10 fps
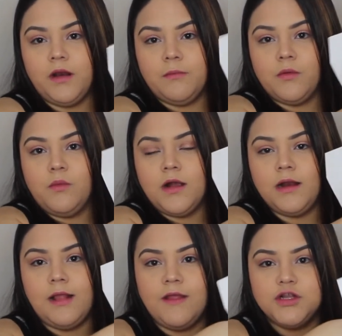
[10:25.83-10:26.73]
number
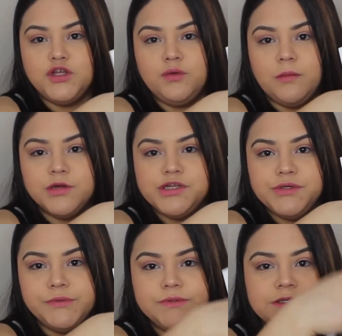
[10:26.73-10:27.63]
1 and then 2 number
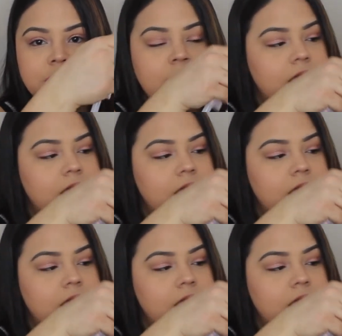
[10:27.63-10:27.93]
2s.